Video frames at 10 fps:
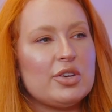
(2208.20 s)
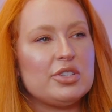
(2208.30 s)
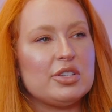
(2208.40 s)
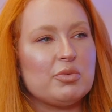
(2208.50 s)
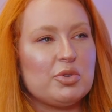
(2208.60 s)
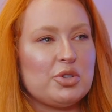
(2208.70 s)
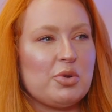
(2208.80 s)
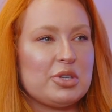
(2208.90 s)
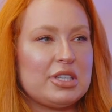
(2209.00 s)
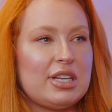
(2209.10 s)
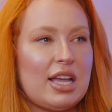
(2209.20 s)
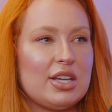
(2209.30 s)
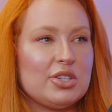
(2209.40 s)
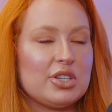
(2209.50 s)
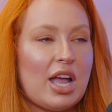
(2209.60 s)
interesting to watch you on
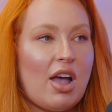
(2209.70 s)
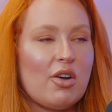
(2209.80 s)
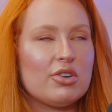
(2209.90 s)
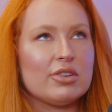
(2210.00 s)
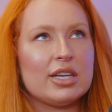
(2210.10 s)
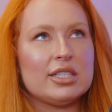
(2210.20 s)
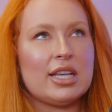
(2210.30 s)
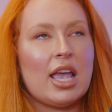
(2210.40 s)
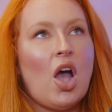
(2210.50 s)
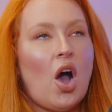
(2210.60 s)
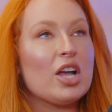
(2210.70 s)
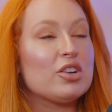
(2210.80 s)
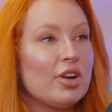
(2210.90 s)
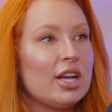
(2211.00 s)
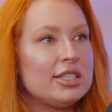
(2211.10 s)
stage and how crazy. I
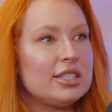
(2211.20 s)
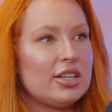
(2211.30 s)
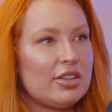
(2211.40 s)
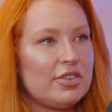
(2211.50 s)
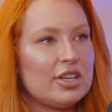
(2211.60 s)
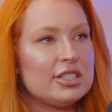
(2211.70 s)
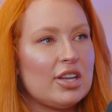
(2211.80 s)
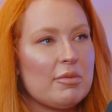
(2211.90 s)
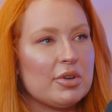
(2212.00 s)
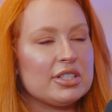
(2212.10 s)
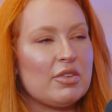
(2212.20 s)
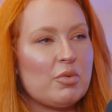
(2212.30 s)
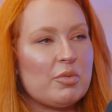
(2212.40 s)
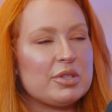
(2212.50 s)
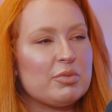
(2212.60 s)
cried, didn't I, the first night because it
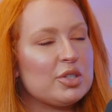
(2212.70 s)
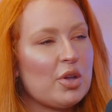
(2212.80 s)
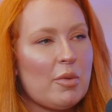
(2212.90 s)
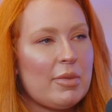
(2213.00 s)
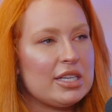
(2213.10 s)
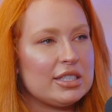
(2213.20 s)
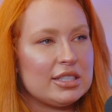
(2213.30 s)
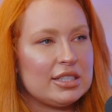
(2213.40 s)
was so amazing.